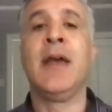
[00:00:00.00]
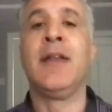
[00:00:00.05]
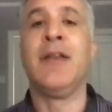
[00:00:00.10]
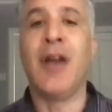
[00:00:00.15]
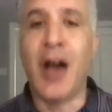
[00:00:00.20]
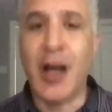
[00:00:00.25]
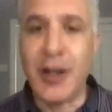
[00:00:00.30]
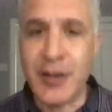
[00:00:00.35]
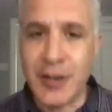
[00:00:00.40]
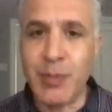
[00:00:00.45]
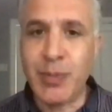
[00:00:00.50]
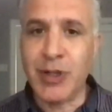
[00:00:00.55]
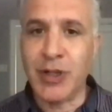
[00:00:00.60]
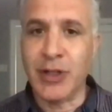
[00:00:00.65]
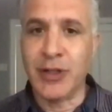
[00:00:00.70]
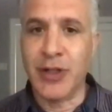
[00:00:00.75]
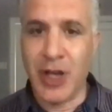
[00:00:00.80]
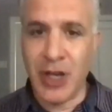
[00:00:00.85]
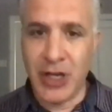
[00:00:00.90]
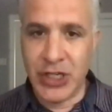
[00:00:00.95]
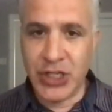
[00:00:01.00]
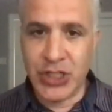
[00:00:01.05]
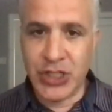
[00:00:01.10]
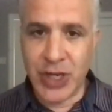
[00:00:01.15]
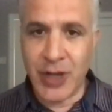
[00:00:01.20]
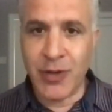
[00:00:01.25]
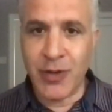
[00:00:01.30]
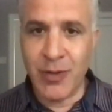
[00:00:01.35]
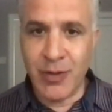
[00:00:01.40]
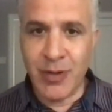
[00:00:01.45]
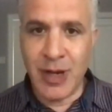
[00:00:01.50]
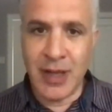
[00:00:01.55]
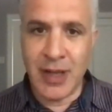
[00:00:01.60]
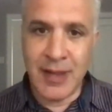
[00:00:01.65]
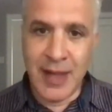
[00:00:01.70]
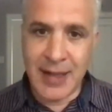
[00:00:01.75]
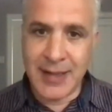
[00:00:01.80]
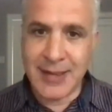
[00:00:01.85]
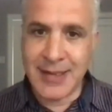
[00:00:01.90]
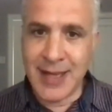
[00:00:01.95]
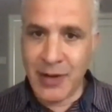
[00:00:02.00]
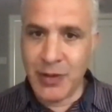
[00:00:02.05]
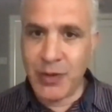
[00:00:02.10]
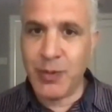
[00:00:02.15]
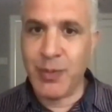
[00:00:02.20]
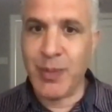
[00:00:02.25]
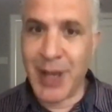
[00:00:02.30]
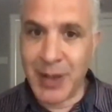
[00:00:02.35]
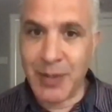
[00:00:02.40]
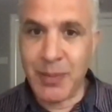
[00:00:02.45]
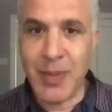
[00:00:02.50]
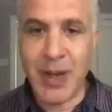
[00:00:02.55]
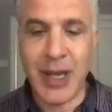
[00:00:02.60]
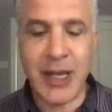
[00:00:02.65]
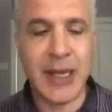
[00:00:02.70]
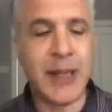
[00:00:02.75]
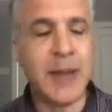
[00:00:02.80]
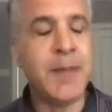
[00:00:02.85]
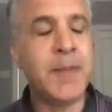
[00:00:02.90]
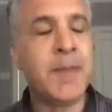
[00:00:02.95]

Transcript: not to build on each other, that's how you make money